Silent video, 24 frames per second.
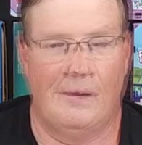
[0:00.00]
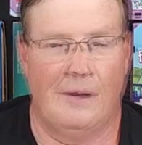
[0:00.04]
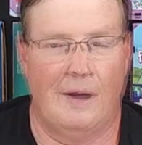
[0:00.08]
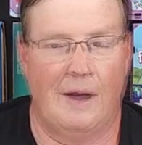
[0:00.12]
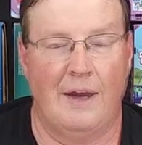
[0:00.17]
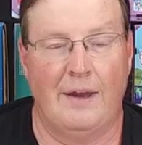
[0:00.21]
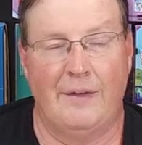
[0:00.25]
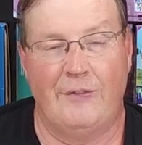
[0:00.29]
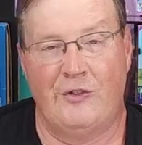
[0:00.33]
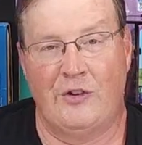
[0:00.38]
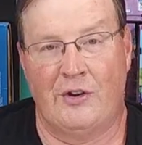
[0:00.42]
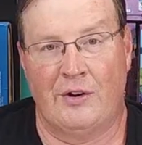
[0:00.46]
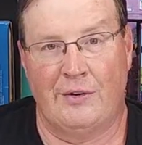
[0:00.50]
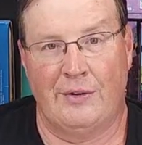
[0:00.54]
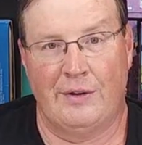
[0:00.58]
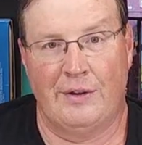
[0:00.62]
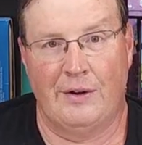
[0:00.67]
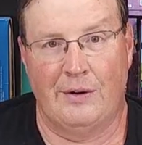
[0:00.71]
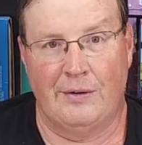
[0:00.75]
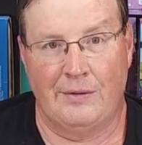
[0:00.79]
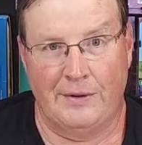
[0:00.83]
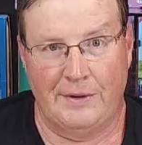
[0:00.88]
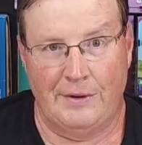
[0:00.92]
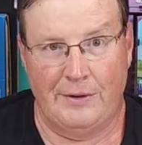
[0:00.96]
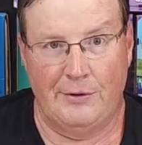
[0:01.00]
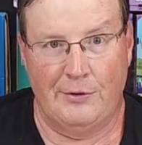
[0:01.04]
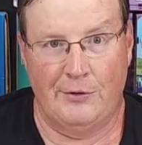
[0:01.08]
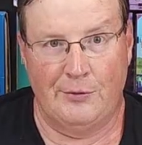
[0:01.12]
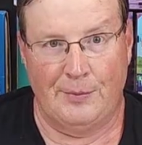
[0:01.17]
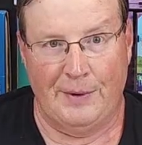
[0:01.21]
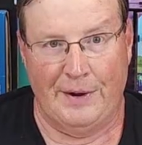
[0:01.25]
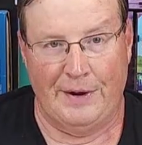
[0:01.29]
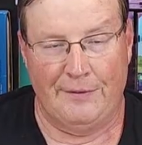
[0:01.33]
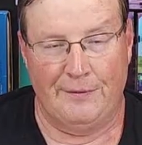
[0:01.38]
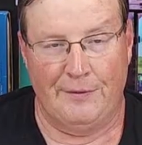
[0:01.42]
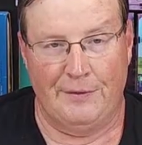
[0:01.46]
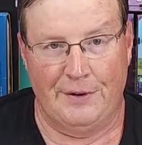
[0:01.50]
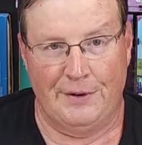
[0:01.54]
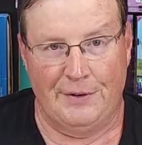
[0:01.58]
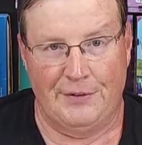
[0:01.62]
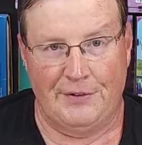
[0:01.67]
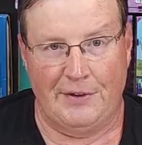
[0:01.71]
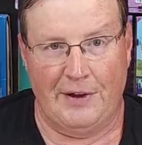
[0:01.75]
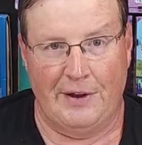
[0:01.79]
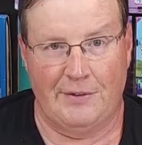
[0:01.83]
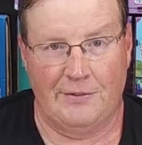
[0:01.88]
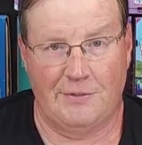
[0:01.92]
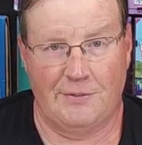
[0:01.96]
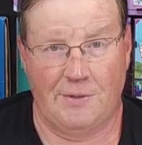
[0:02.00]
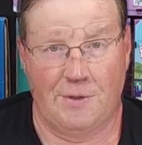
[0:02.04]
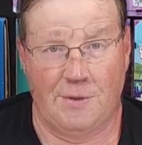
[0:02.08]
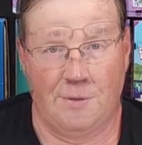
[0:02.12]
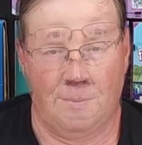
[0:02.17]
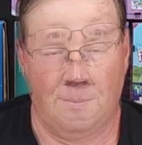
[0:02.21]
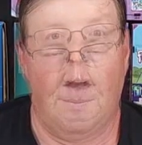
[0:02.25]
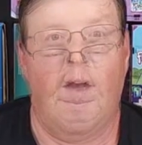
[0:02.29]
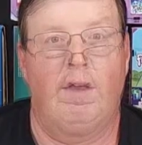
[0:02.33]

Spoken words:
I have generally only used mine for discounts, though.